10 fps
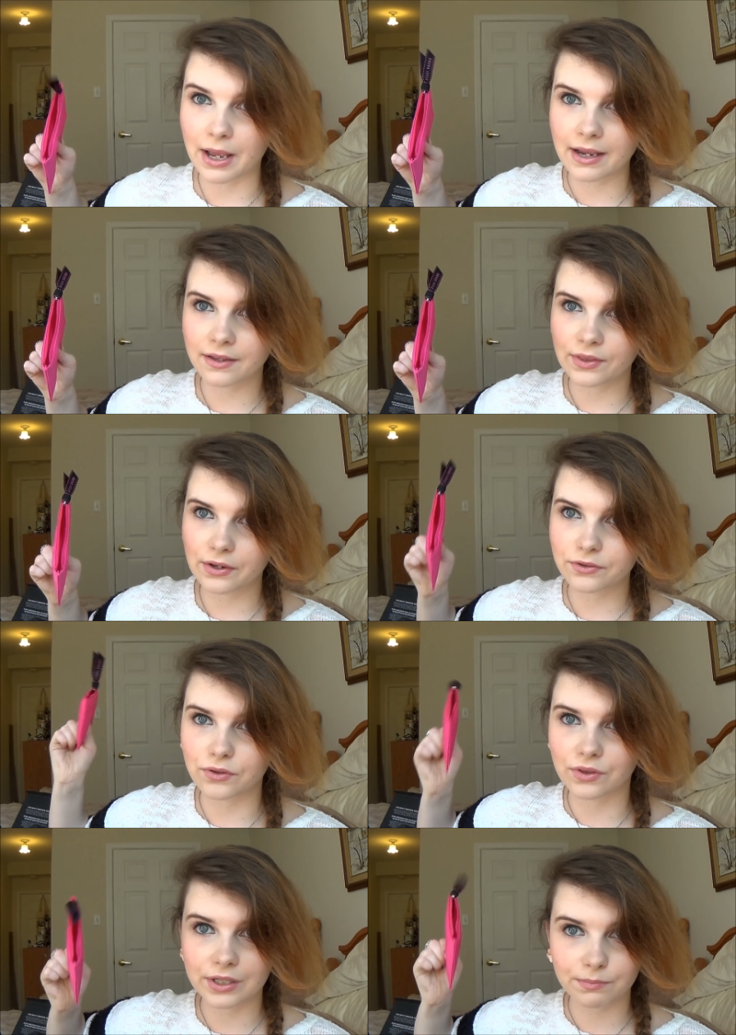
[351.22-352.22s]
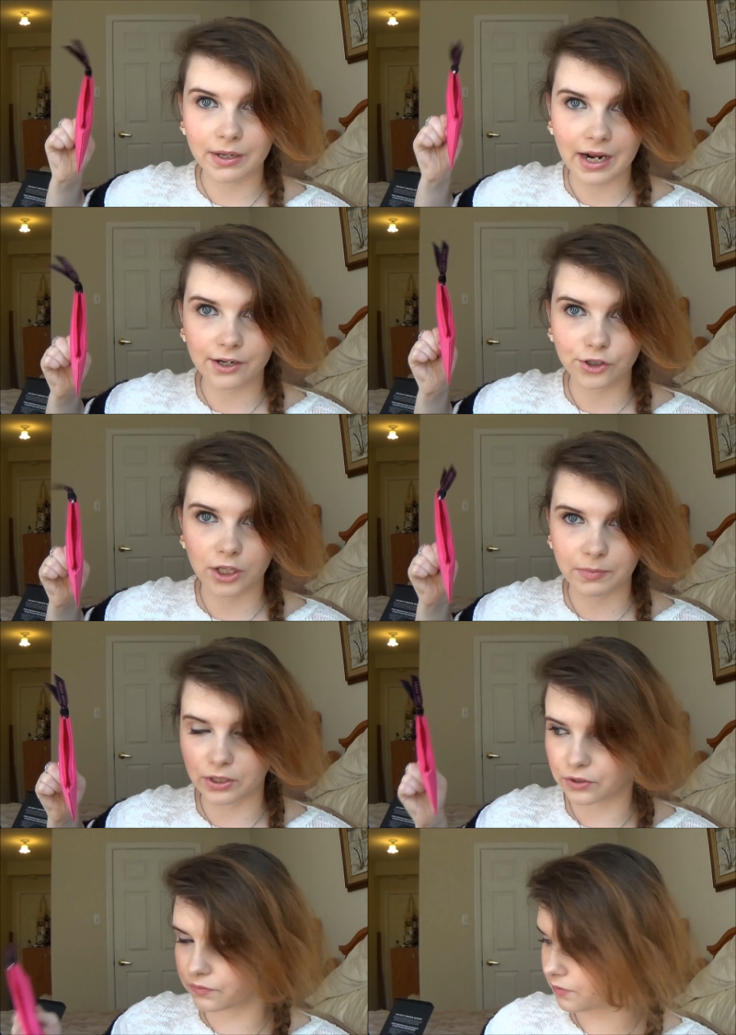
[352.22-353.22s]
bag in there so this might actually be
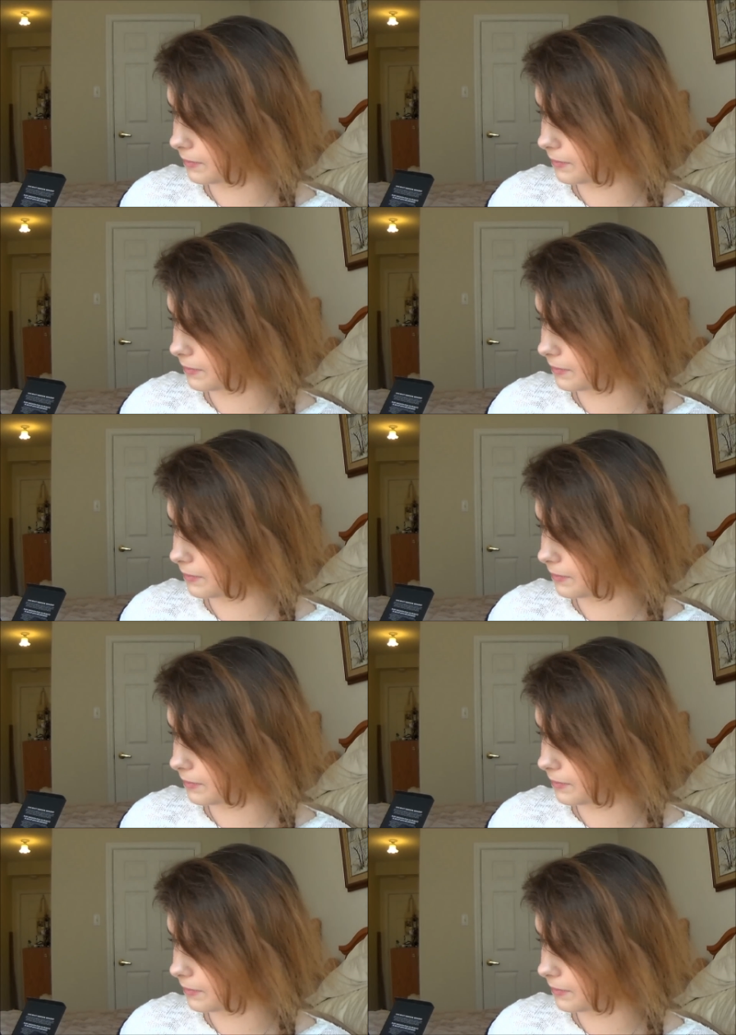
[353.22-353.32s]
good for